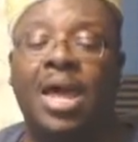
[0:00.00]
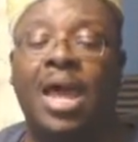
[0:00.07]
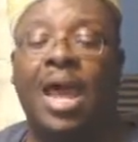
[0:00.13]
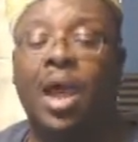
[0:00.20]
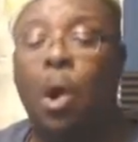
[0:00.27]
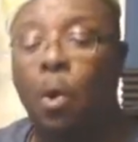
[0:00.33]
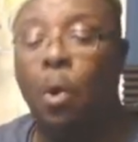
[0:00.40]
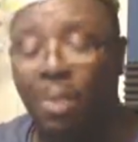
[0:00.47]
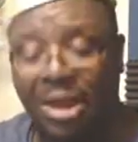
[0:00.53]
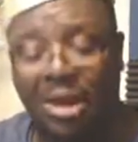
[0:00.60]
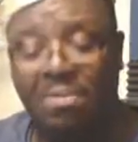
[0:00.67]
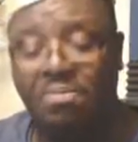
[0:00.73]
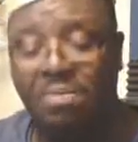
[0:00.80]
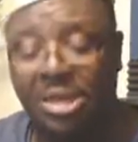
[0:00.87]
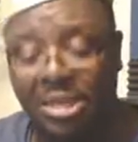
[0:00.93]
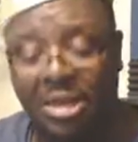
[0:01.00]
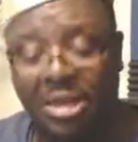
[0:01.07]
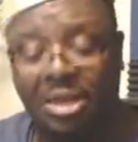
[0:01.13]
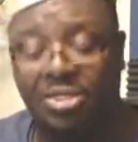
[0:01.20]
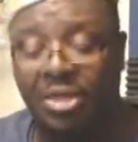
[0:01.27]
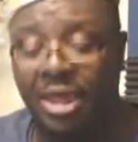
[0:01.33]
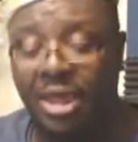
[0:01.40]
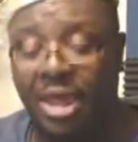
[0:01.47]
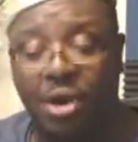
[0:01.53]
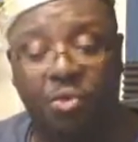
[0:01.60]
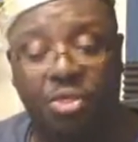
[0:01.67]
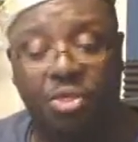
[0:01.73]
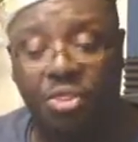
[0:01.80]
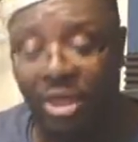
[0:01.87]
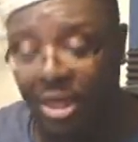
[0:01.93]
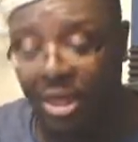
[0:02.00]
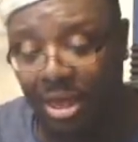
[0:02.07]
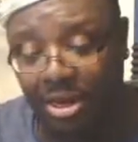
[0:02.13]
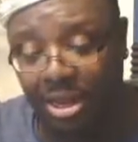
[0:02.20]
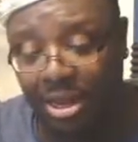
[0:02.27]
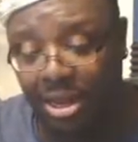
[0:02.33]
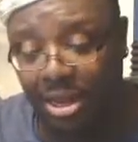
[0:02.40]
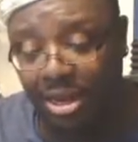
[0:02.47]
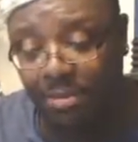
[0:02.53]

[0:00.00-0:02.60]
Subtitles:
I hope I didn't miss anything. I don't think I did.